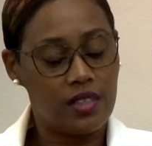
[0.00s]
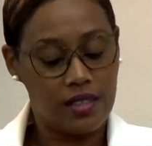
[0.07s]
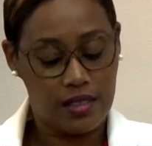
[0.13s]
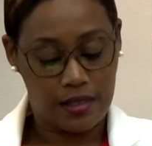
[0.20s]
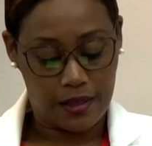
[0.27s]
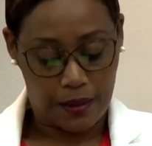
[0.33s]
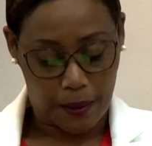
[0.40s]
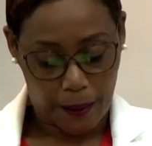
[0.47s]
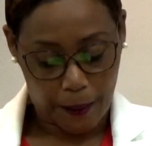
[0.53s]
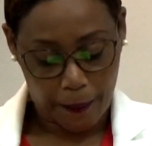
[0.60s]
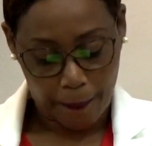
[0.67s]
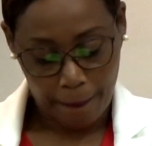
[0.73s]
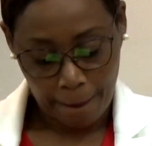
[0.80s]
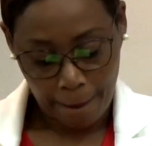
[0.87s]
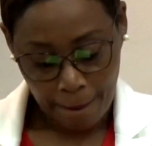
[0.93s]
early
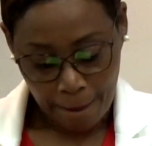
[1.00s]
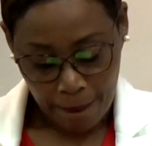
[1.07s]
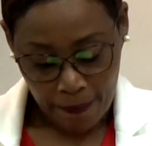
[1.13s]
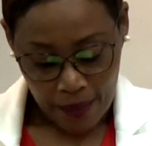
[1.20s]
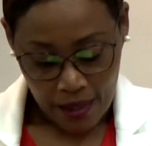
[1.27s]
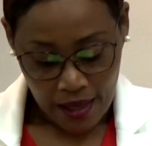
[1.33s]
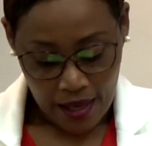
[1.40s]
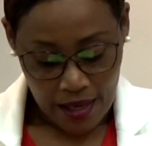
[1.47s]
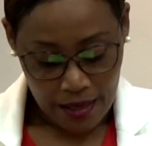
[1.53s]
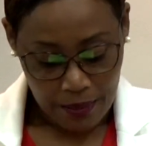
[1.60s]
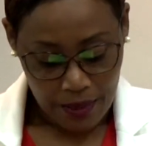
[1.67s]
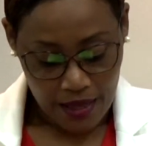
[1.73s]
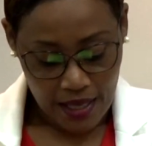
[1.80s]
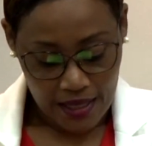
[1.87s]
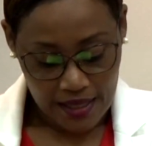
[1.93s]
and
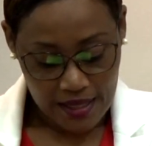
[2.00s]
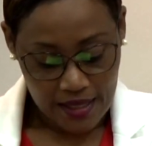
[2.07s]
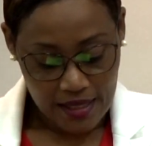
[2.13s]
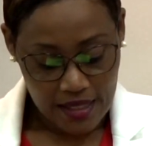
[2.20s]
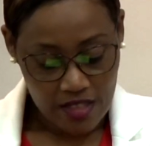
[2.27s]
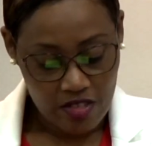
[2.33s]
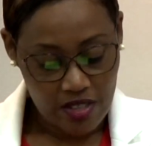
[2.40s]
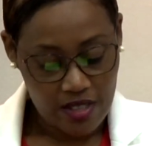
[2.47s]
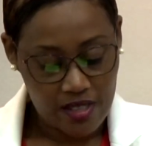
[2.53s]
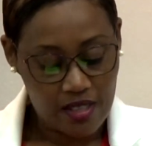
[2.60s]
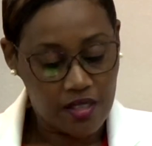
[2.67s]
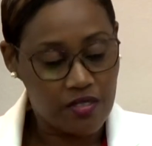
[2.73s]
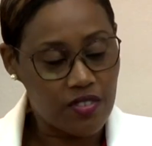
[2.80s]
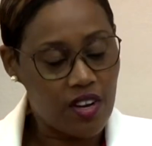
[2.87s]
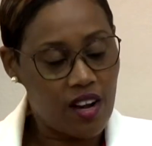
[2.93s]
began a series
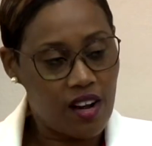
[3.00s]
of